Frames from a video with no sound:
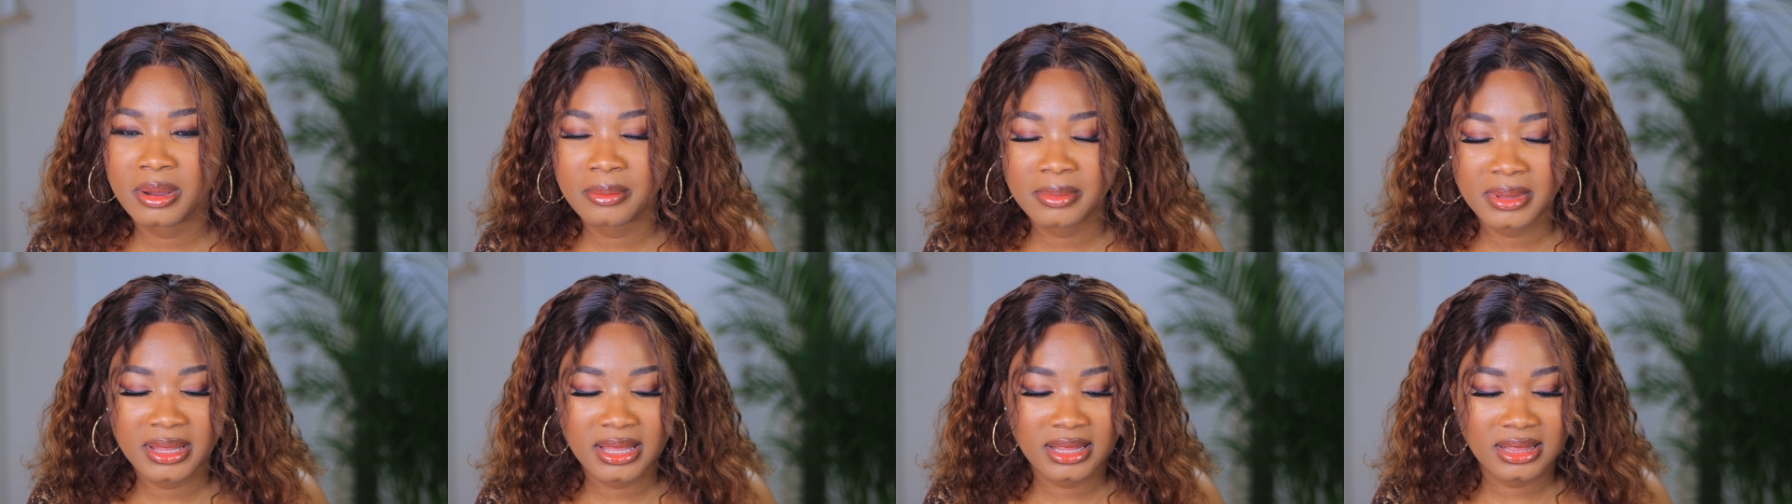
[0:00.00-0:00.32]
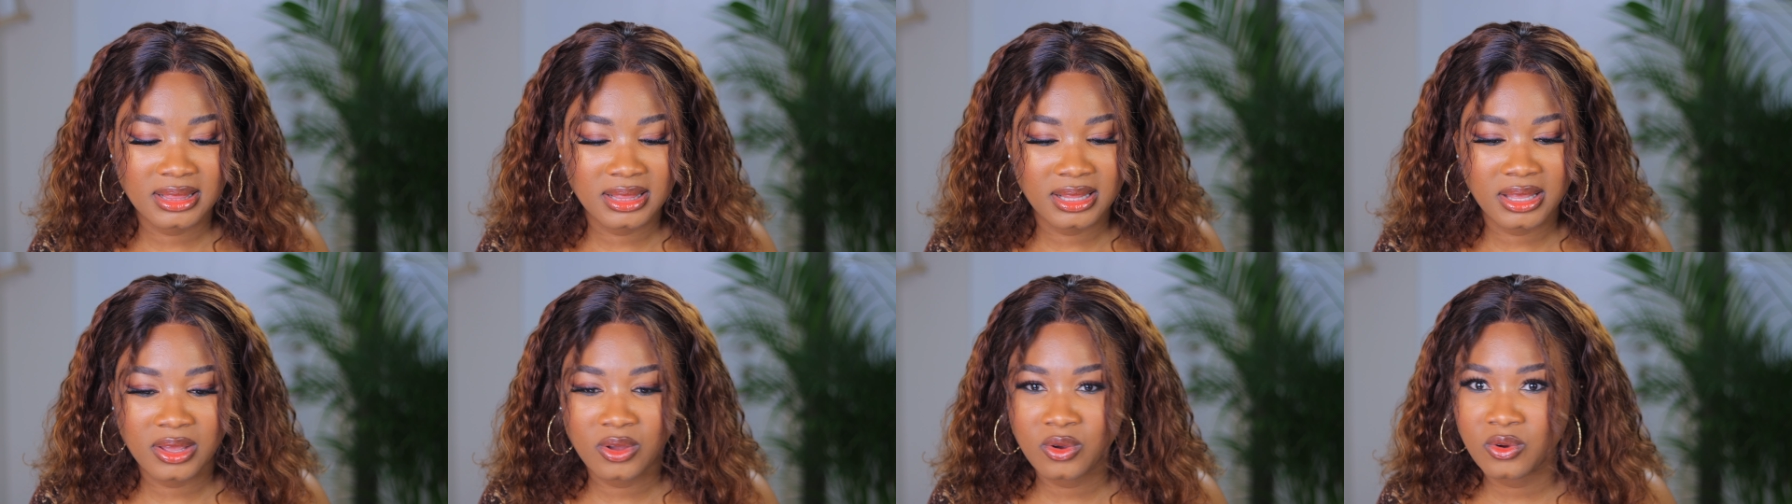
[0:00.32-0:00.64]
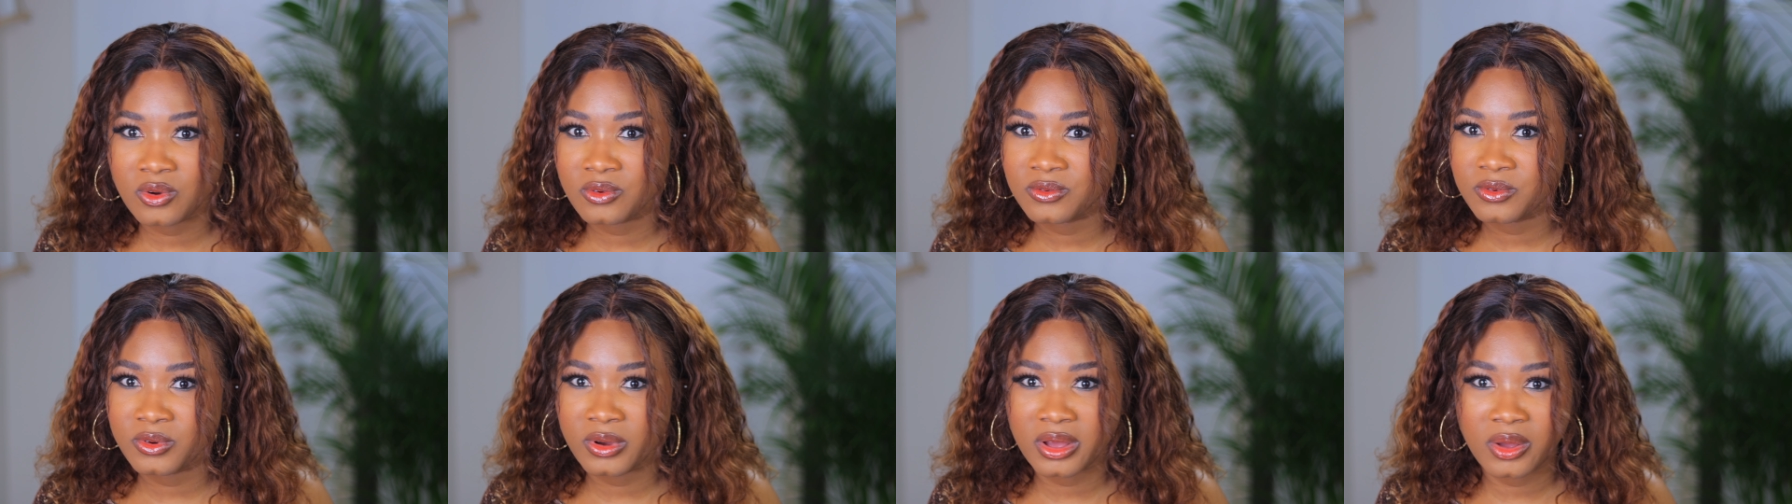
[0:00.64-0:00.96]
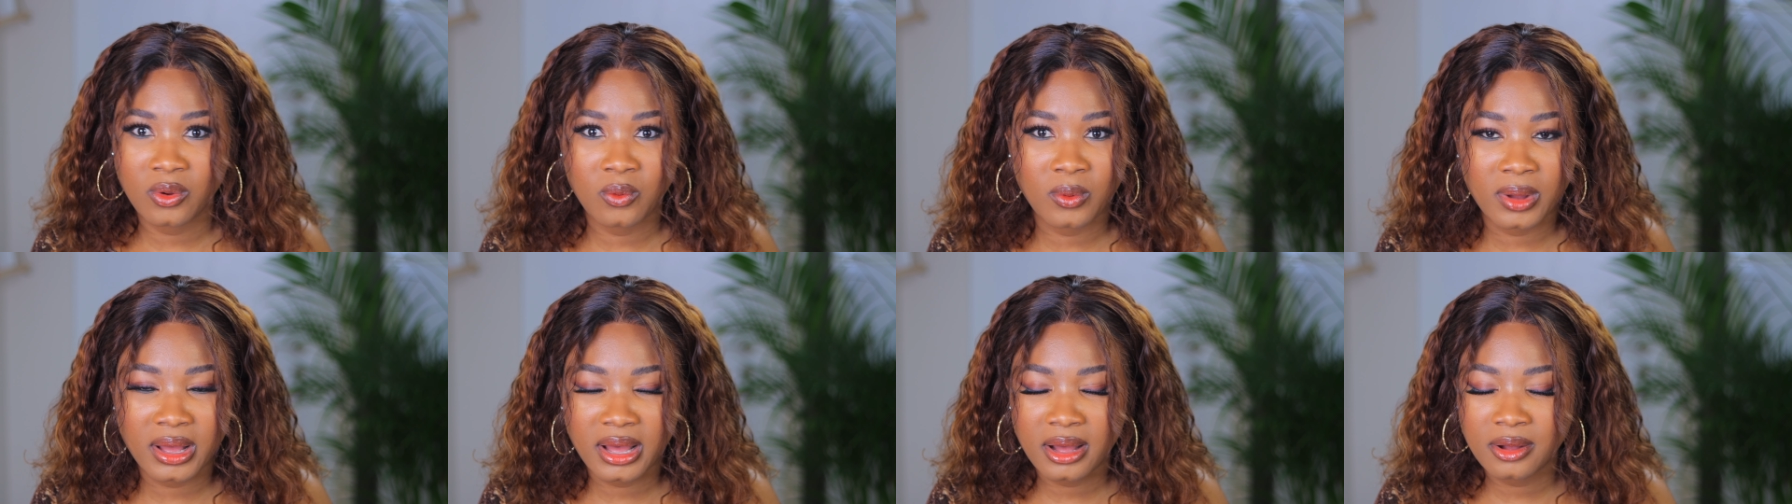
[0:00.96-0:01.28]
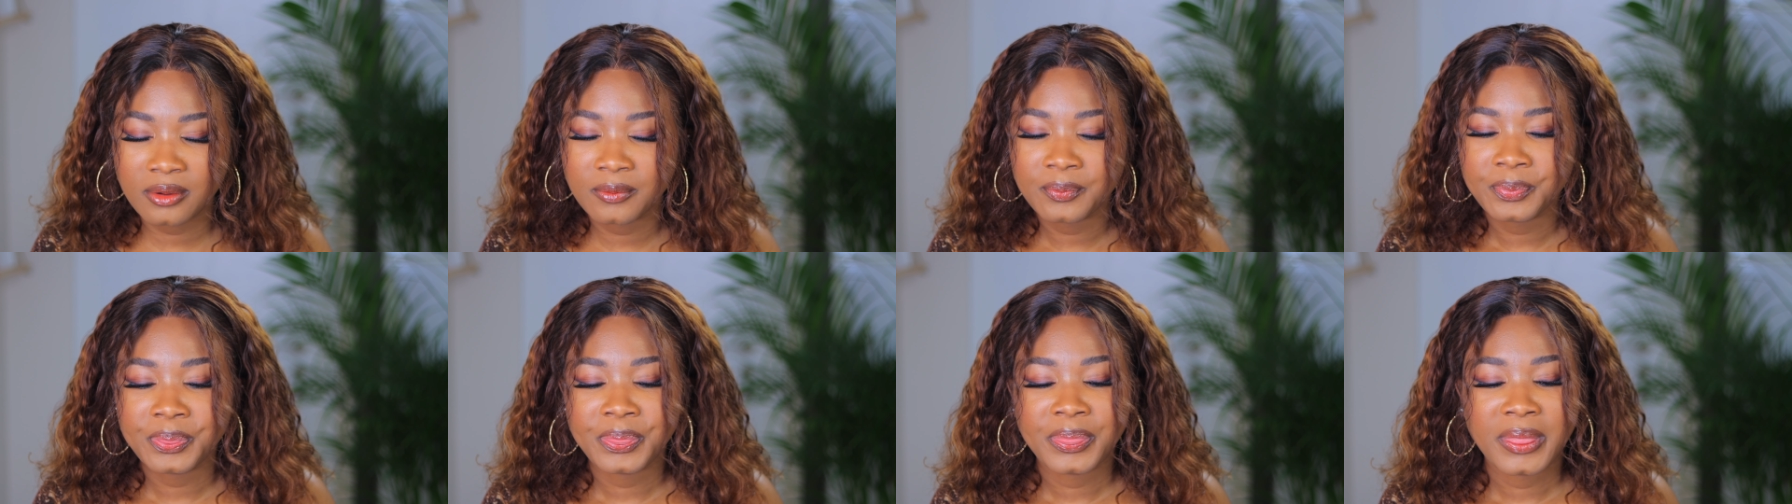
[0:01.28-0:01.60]
permanently or for a
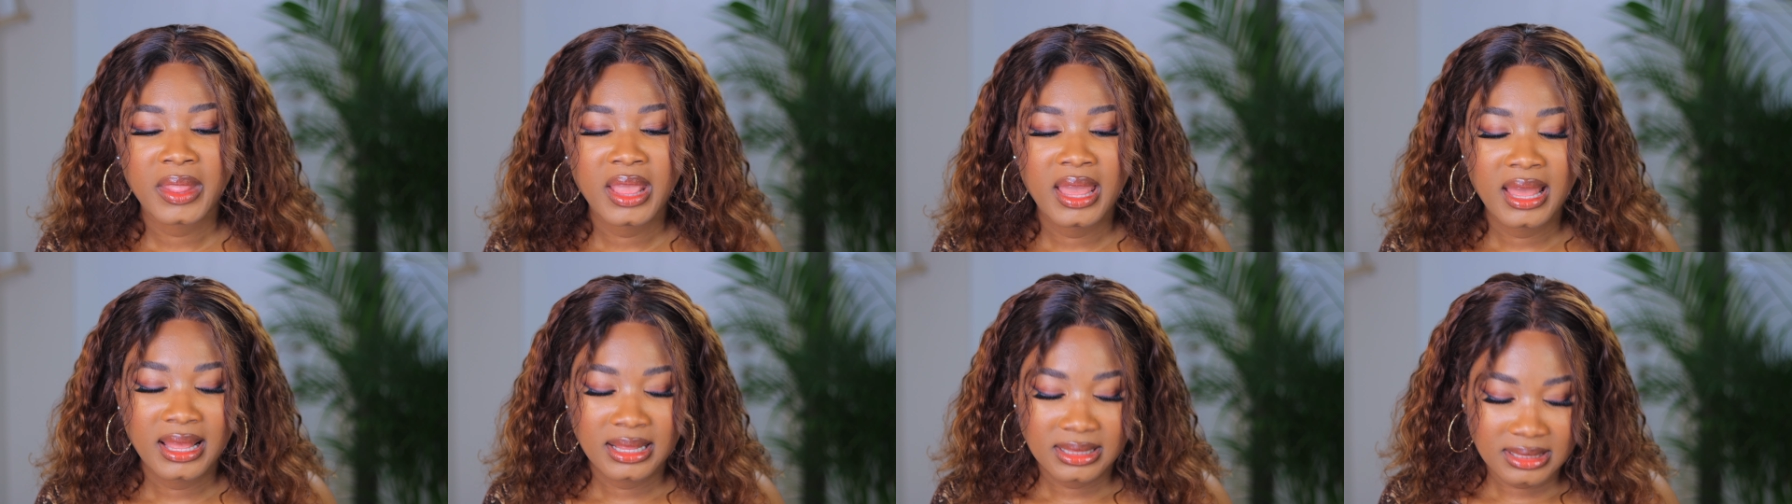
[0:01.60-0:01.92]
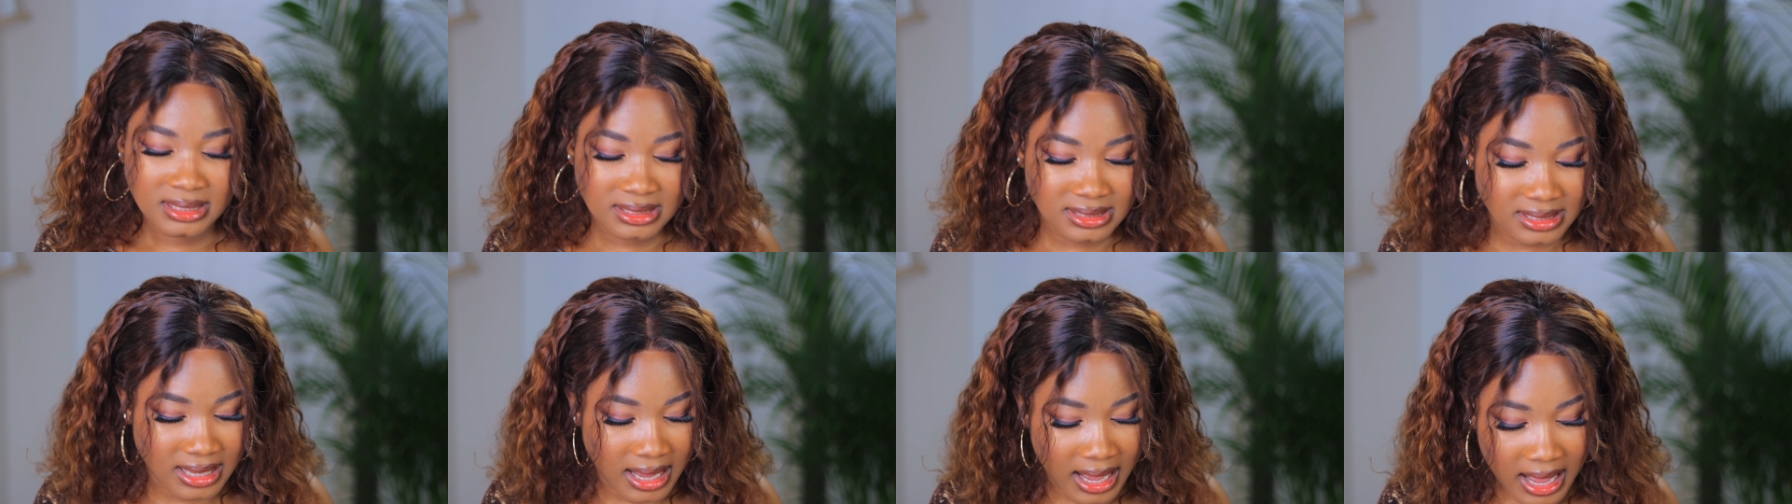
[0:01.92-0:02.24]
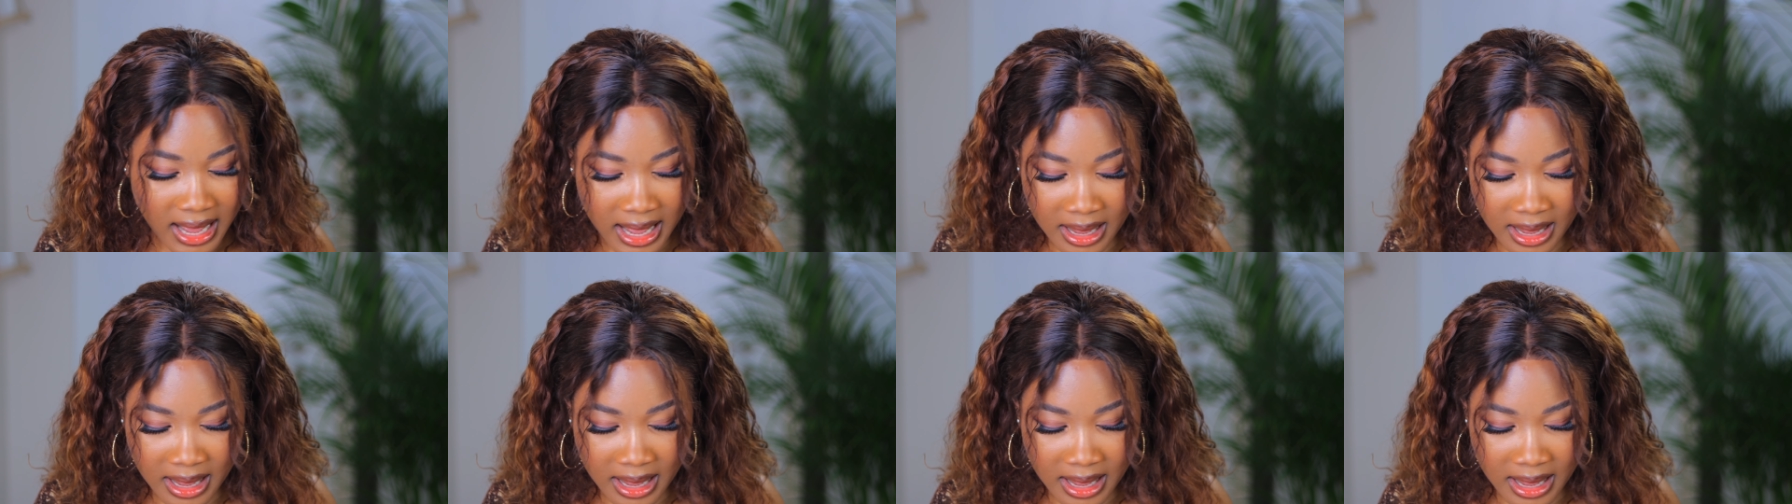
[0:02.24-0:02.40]
while, these are